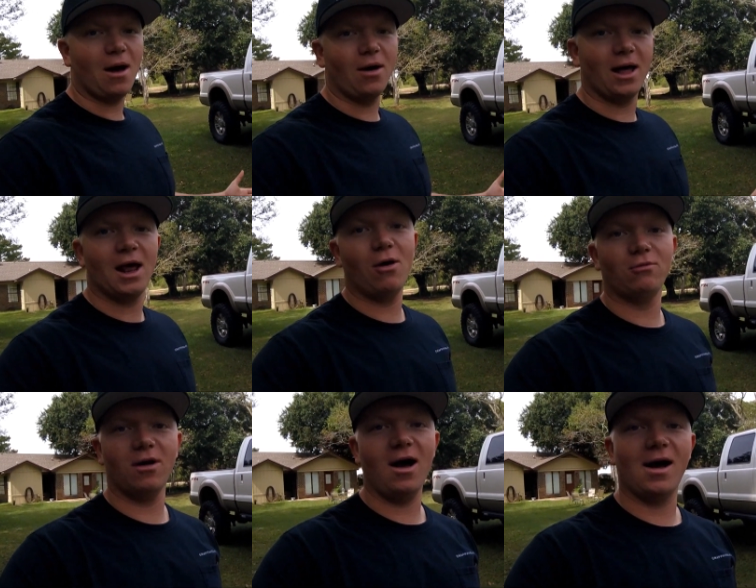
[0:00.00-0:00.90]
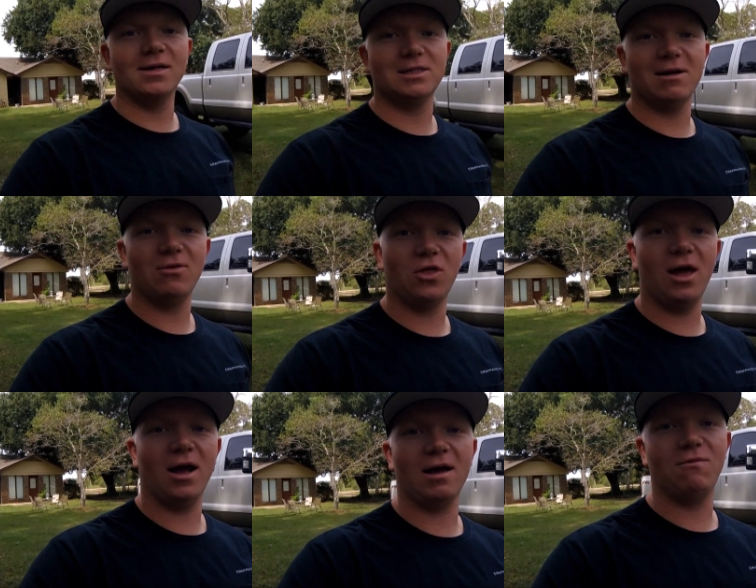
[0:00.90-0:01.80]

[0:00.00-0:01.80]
out and how it rides and everything.